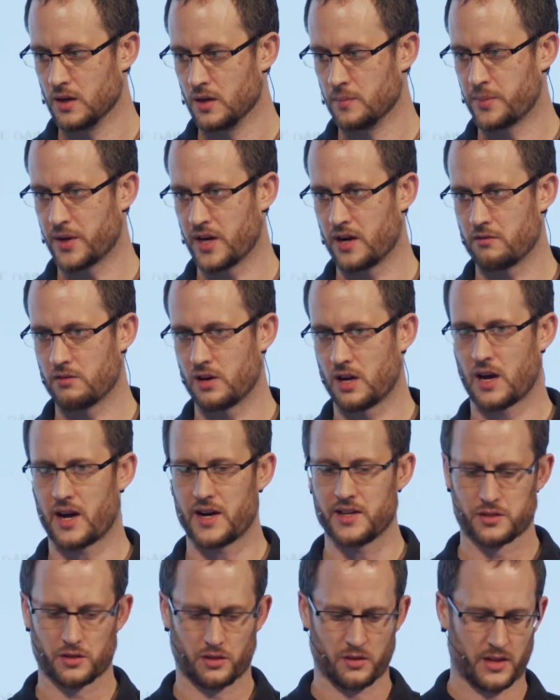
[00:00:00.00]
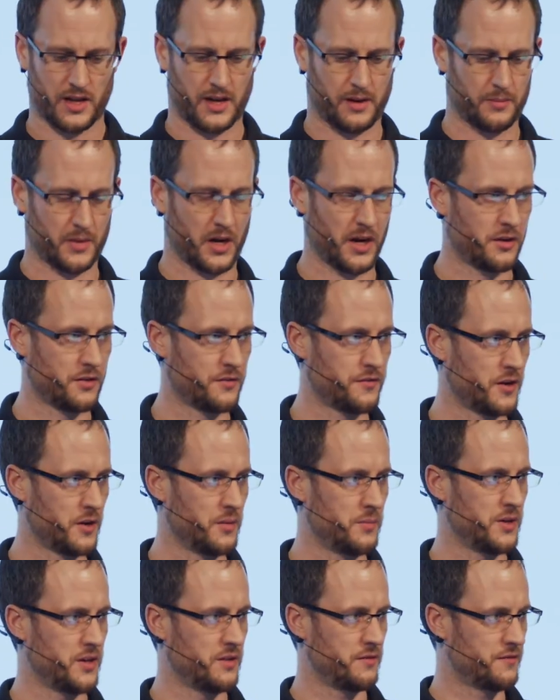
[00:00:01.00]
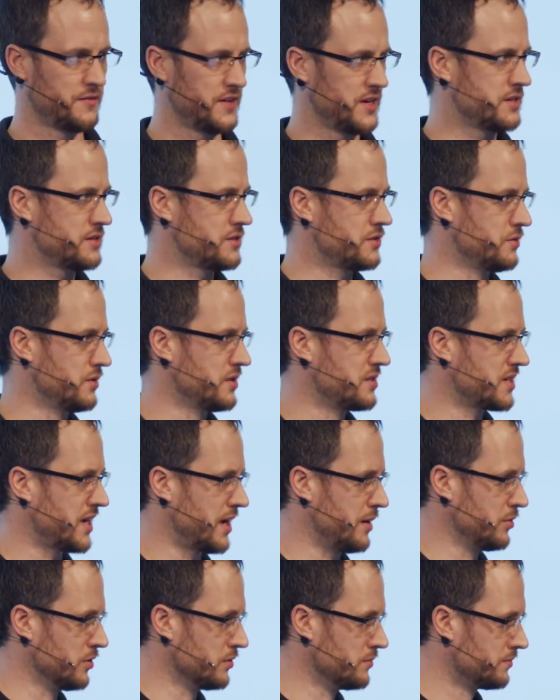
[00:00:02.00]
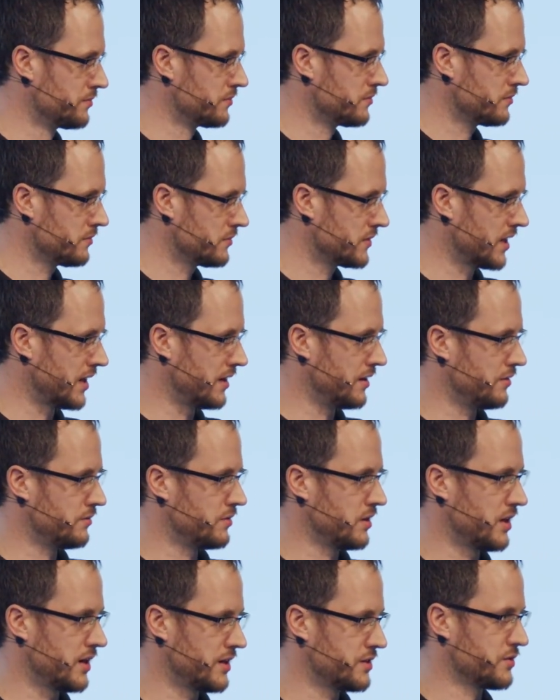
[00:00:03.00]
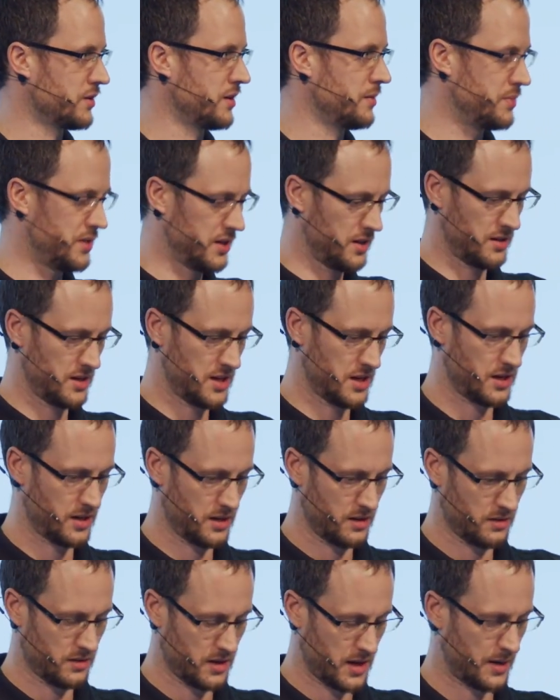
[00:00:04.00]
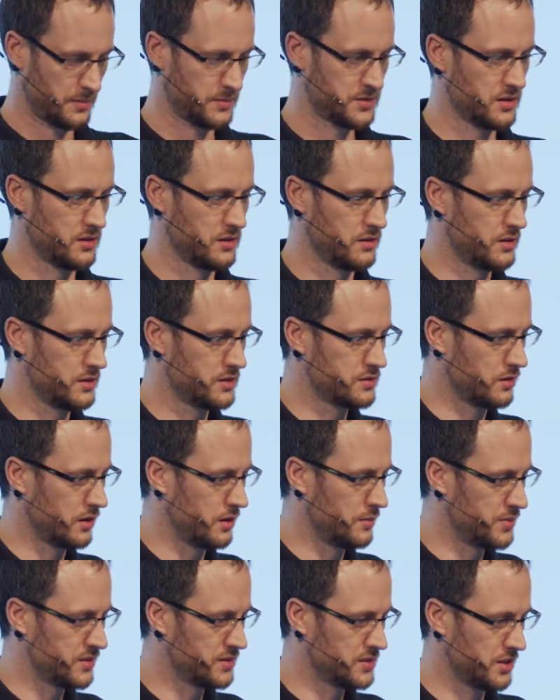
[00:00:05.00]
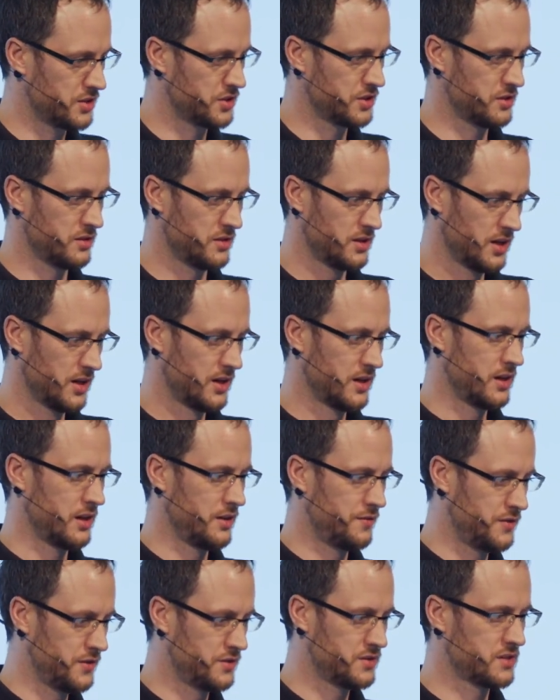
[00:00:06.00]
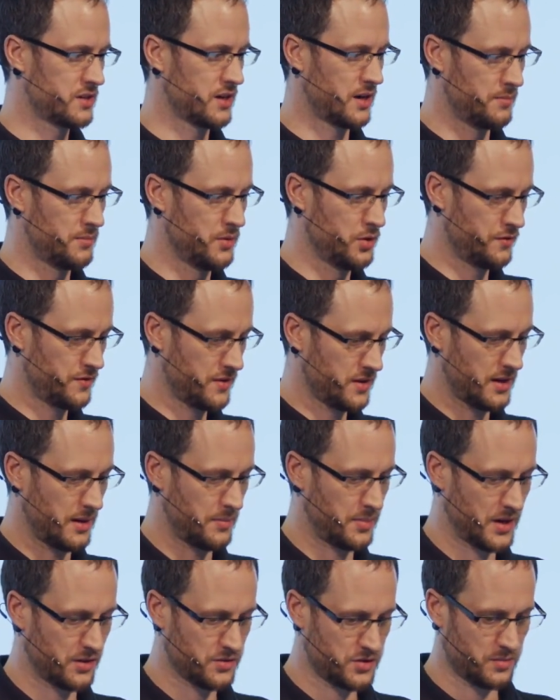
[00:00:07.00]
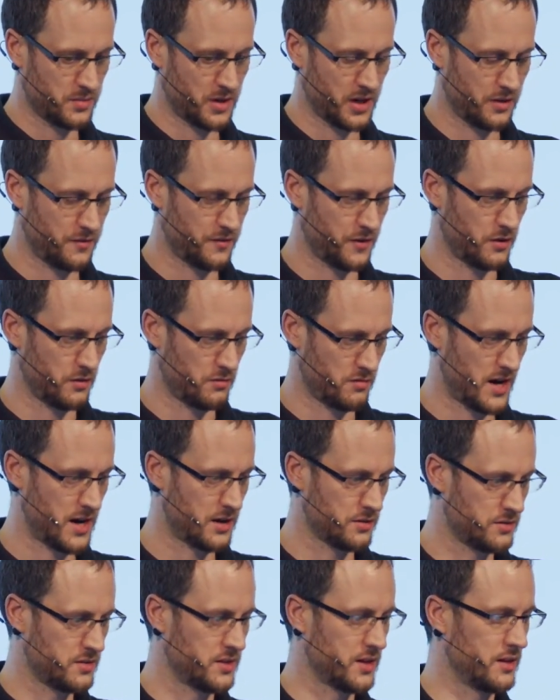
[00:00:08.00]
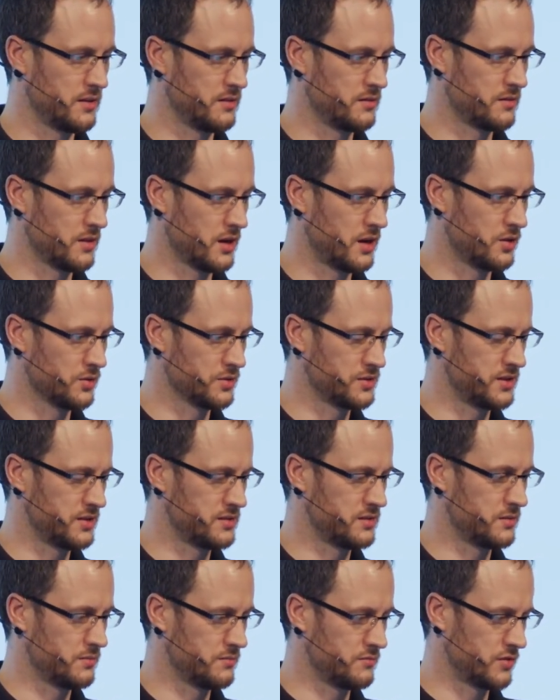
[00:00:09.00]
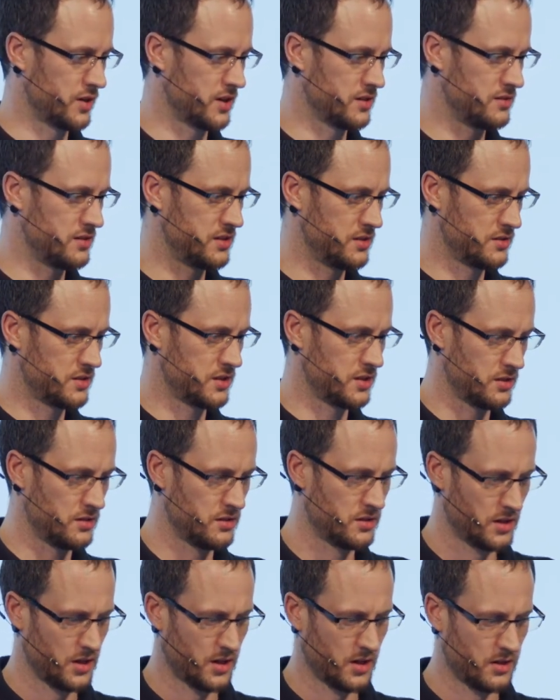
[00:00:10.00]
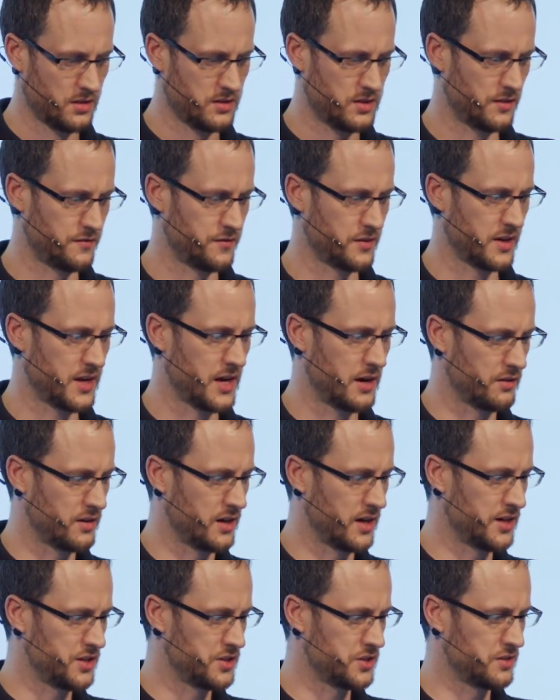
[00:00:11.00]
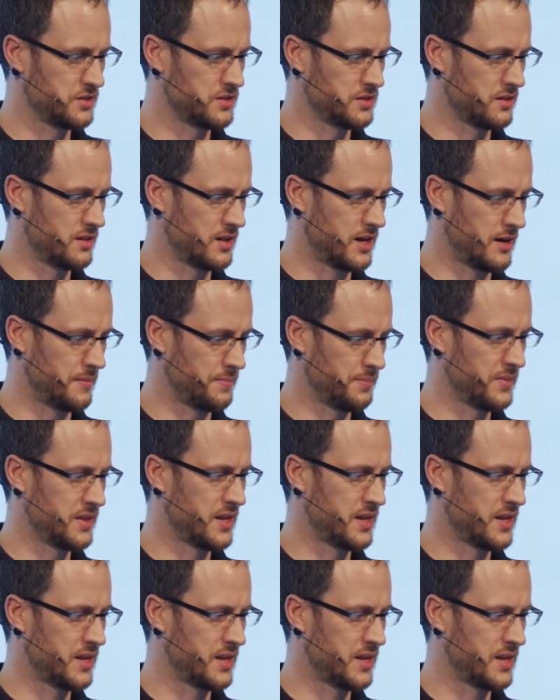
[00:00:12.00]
But it relies on that microphone being fixed to the table, and it relies on it being in an absolutely solid position. If you start moving that boundary microphone around, then the whole system runs into different calculations, and that